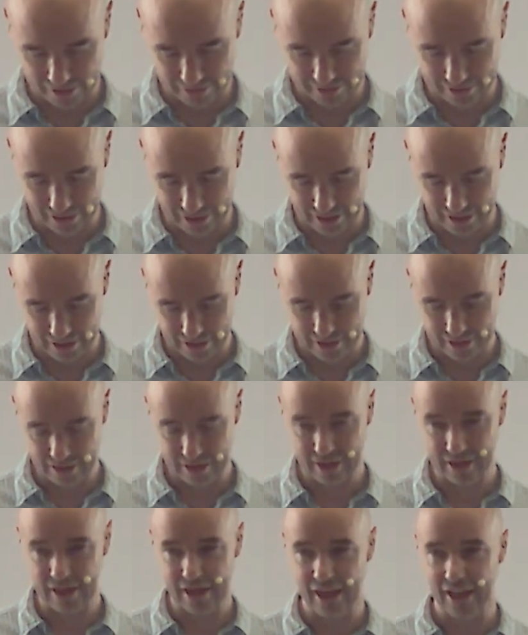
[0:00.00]
20.
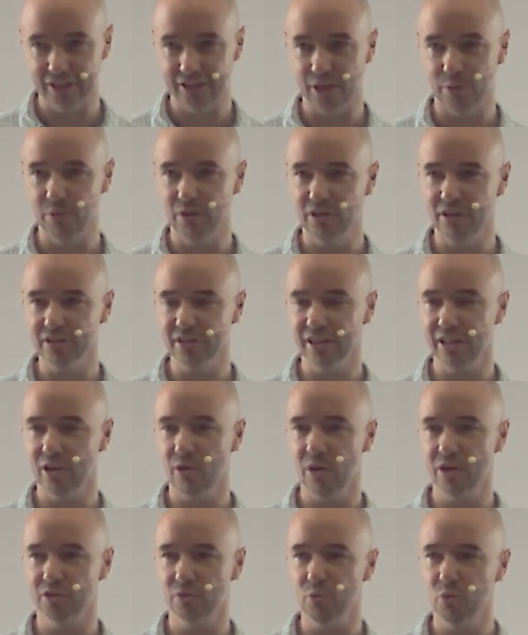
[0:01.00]
And so we're asking
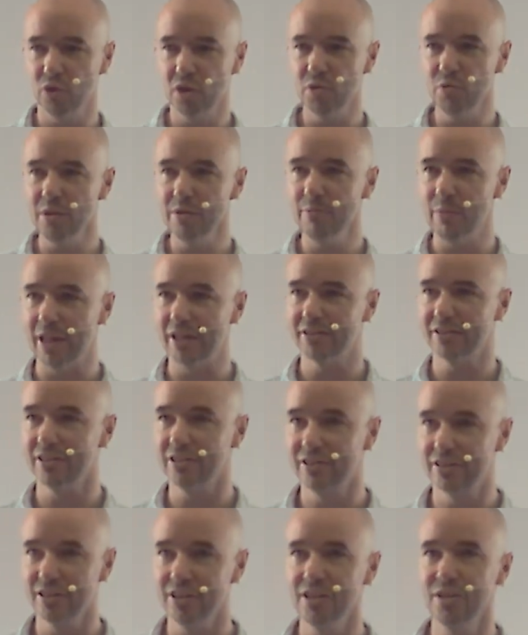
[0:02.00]
the question, what are we meant
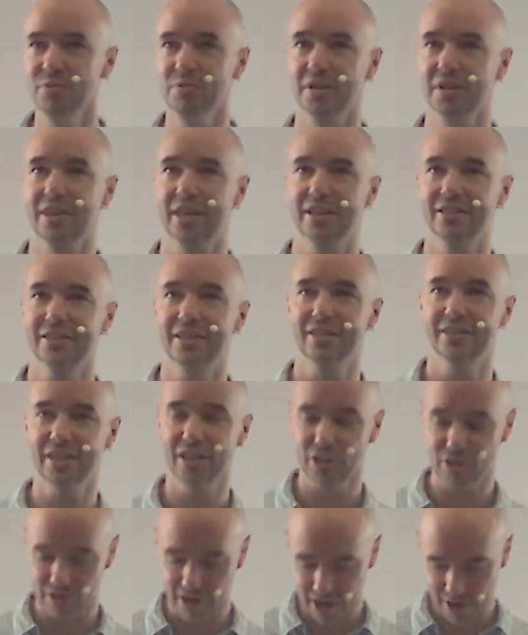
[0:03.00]
to do with
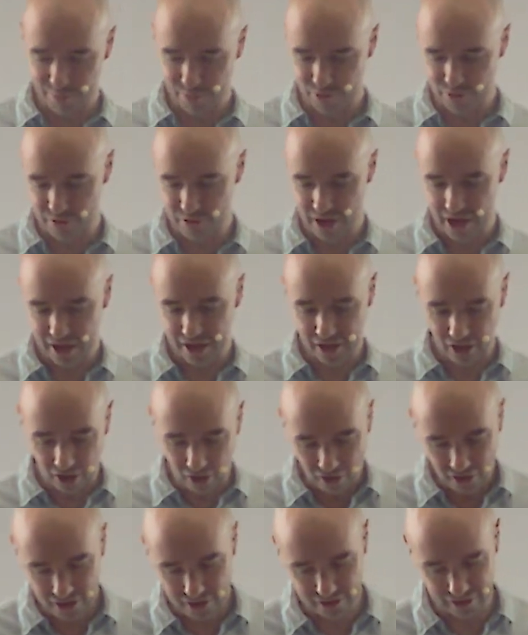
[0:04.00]
this incredible
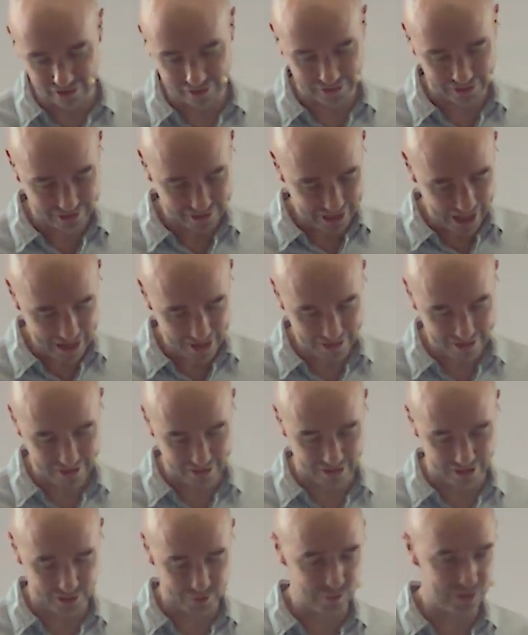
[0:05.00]
kindness and
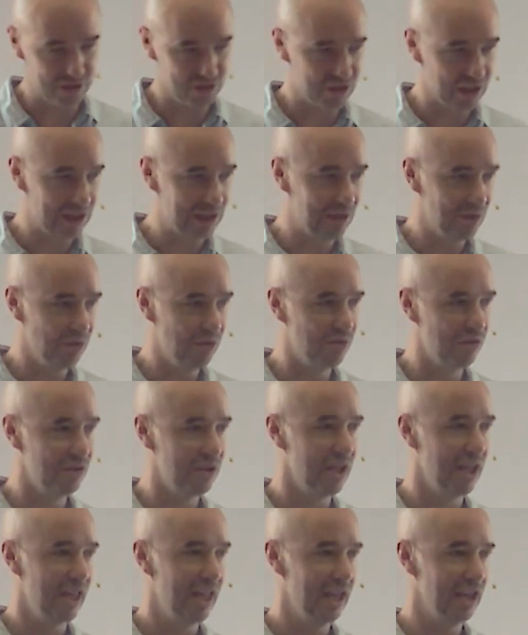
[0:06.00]
tenderness which the
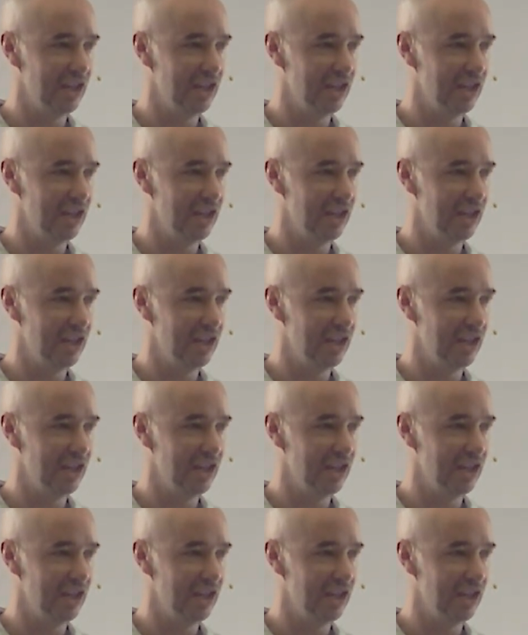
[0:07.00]
Lord